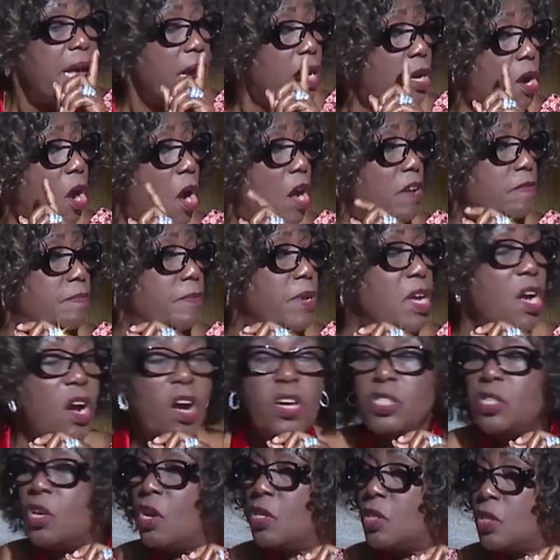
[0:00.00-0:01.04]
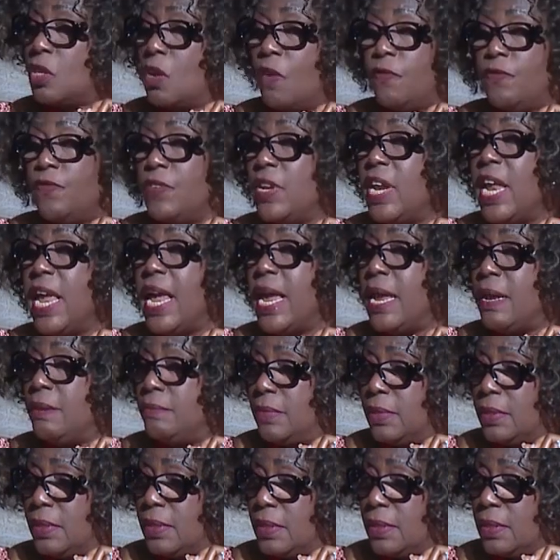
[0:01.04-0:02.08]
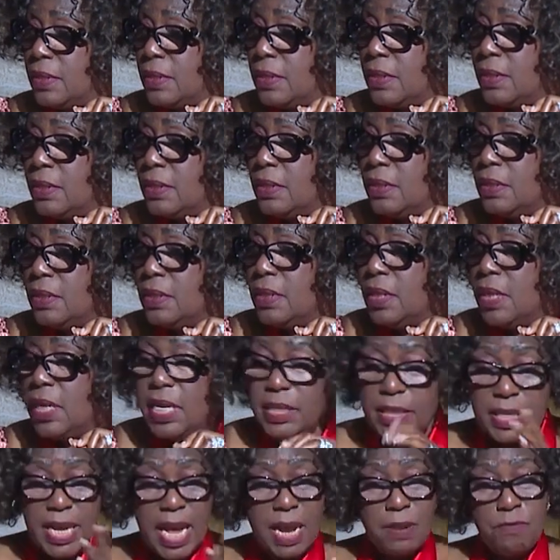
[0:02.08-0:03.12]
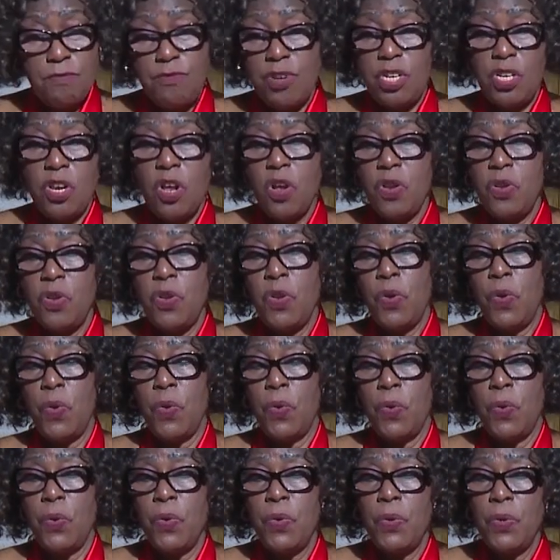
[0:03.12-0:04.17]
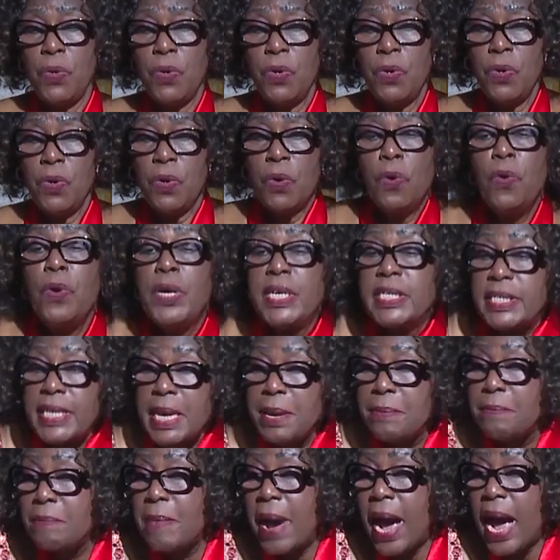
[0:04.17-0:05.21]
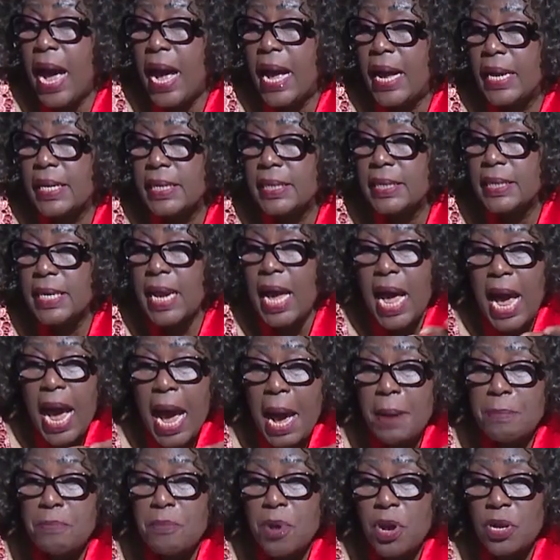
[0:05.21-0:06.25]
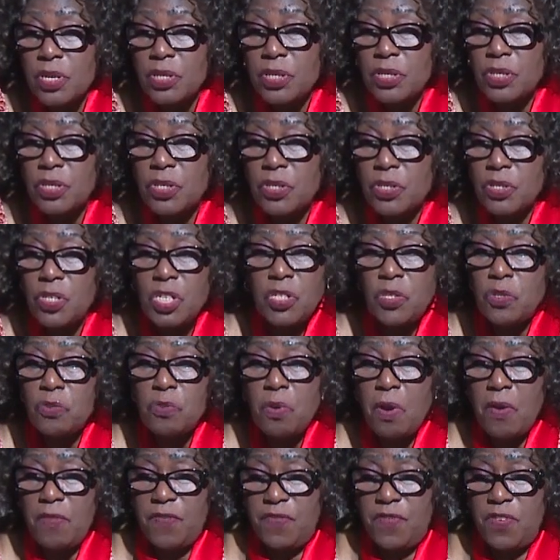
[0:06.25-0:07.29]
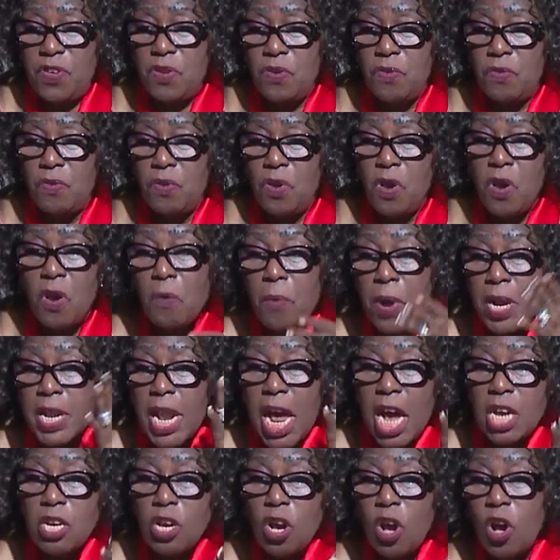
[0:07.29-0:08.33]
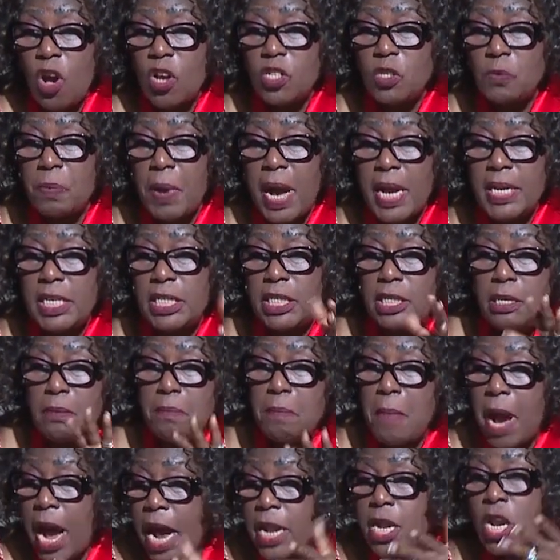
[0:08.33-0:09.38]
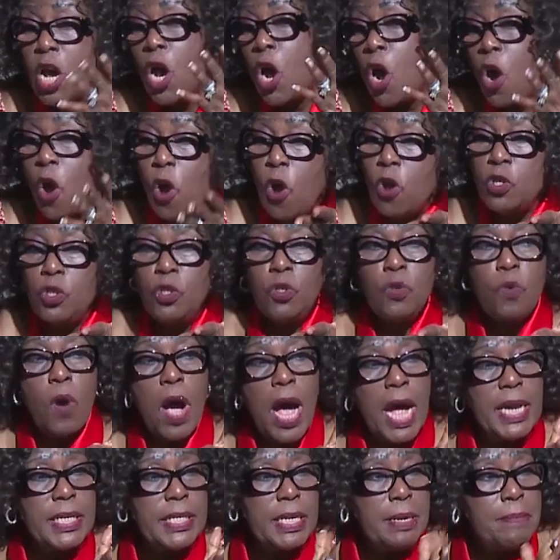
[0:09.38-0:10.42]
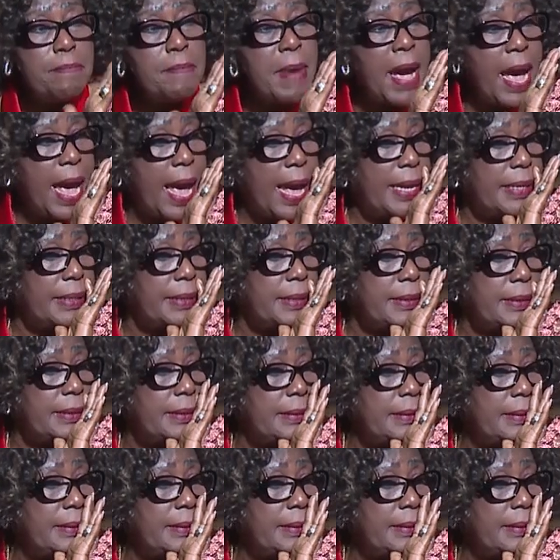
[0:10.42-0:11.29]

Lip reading: They called me all sorts of names. They said, we don't know who is a man amongst the two of you, whether your husband is the man or you are the man.